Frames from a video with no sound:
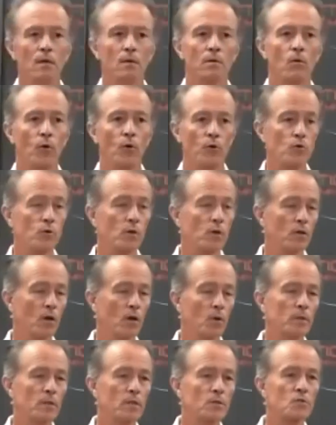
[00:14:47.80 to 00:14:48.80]
Or you can
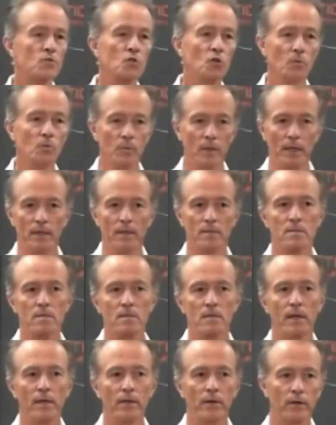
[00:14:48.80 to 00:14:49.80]
go with the zoom lens
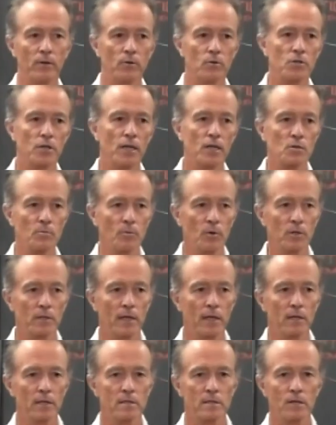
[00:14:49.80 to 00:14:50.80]
and interchangeable
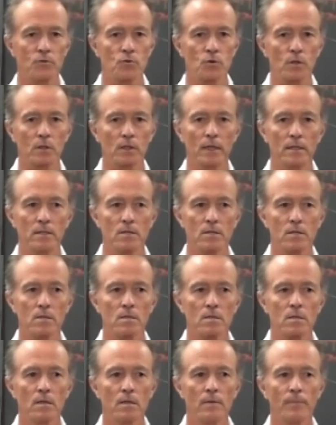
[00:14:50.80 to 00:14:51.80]
telecentric
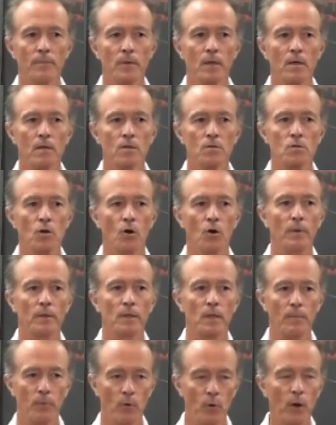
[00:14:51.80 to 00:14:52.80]
lenses. So, but
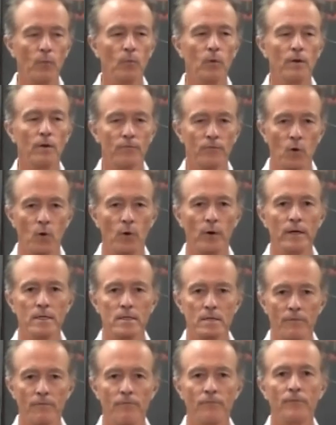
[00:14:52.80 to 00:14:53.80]
the 0.14
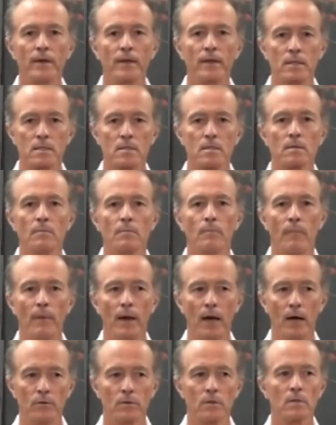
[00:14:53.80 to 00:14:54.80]
is a fixed
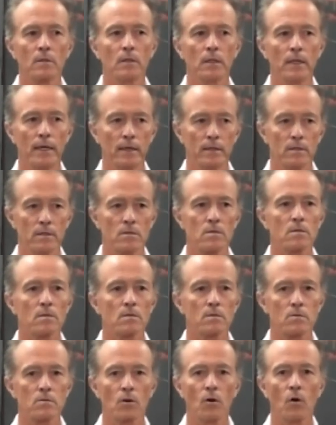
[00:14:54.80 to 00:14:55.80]
mount lens.
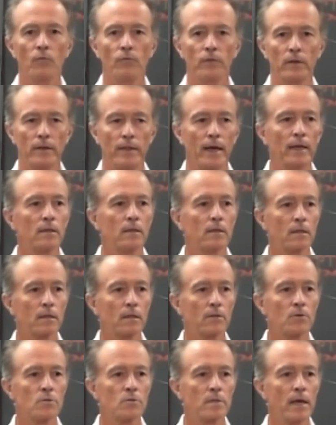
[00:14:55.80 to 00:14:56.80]
So hopefully that
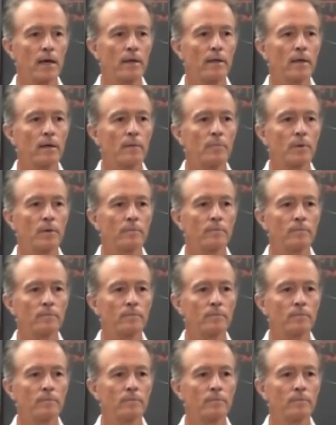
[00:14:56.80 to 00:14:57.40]
clears that up.